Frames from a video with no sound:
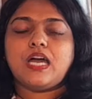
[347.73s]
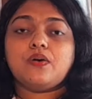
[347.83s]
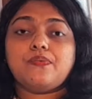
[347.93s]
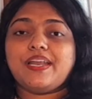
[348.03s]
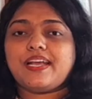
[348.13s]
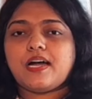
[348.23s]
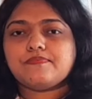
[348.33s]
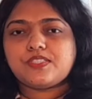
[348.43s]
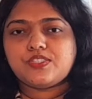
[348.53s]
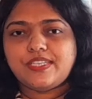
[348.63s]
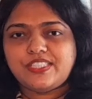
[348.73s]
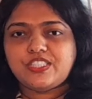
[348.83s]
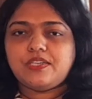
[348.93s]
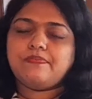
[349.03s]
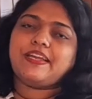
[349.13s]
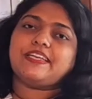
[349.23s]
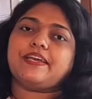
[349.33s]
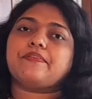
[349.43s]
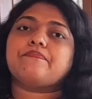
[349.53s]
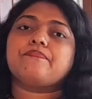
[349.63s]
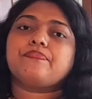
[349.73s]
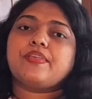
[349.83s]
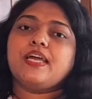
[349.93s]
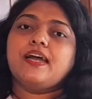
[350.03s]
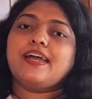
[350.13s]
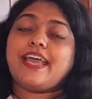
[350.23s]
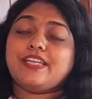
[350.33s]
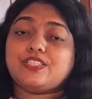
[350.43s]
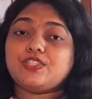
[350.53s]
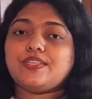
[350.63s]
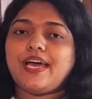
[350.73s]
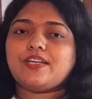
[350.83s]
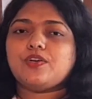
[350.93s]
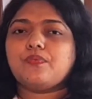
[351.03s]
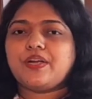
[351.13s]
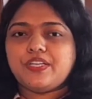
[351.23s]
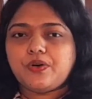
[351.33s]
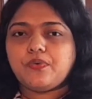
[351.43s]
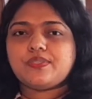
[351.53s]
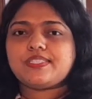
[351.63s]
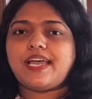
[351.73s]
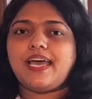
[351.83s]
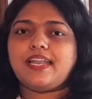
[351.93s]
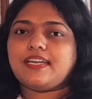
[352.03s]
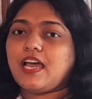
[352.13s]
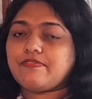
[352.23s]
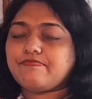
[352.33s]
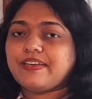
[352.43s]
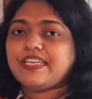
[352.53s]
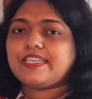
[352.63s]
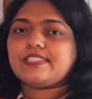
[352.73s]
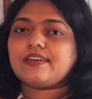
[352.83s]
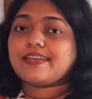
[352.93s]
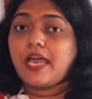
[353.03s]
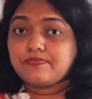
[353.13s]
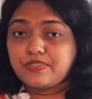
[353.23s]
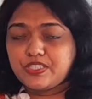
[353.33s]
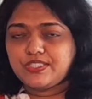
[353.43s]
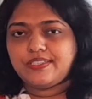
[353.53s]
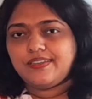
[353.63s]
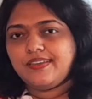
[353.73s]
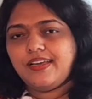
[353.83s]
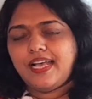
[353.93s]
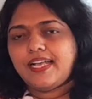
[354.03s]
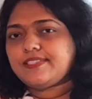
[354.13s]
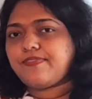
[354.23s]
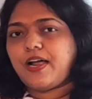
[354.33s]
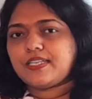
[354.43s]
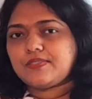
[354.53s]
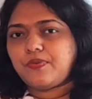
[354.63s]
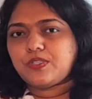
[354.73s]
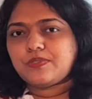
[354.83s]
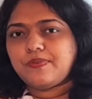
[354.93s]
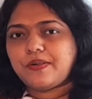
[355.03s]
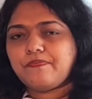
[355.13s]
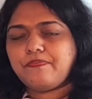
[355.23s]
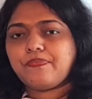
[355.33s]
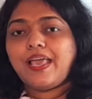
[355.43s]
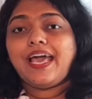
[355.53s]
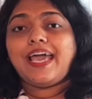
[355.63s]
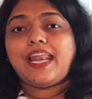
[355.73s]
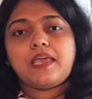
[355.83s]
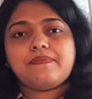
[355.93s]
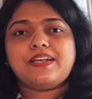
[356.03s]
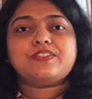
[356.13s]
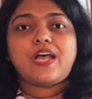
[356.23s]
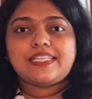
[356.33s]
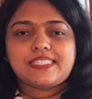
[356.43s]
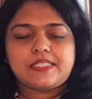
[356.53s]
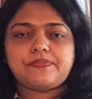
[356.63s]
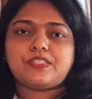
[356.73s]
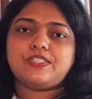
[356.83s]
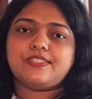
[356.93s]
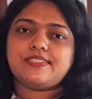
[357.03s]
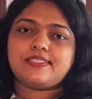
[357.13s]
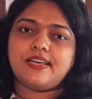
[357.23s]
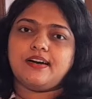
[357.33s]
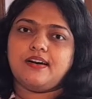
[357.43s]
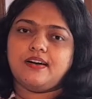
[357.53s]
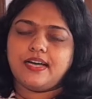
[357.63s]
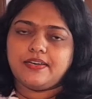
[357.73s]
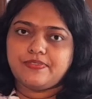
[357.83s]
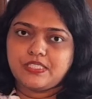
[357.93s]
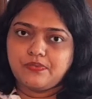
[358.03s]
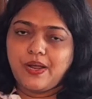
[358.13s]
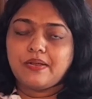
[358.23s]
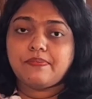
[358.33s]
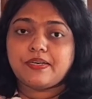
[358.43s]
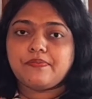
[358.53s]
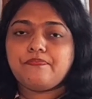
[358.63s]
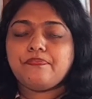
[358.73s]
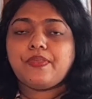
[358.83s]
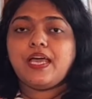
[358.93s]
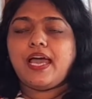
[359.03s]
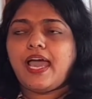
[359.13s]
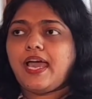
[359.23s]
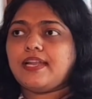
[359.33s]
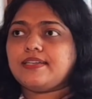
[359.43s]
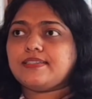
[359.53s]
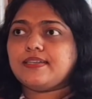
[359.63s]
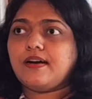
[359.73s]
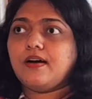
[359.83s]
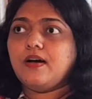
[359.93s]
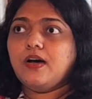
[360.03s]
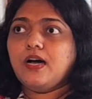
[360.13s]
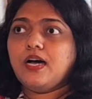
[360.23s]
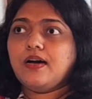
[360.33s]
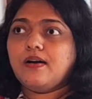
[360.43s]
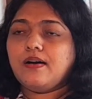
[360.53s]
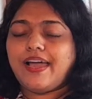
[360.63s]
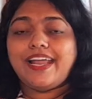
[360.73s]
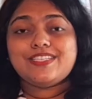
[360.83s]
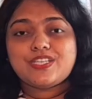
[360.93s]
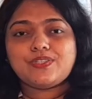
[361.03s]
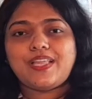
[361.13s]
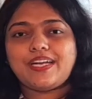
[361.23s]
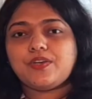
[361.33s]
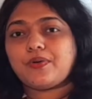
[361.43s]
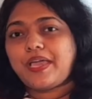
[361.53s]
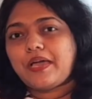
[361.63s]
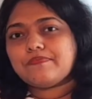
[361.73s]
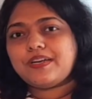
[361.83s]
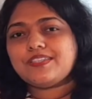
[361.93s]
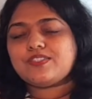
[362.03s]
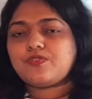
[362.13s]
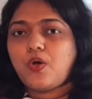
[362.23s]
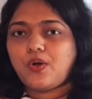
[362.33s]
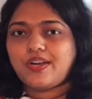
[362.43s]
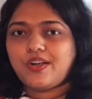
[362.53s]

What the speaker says: When it comes to digital meeting, ensure that your videos and live meetings are captioned as far as possible. Enable transcriptions if it's available, and ensure that your cameras are on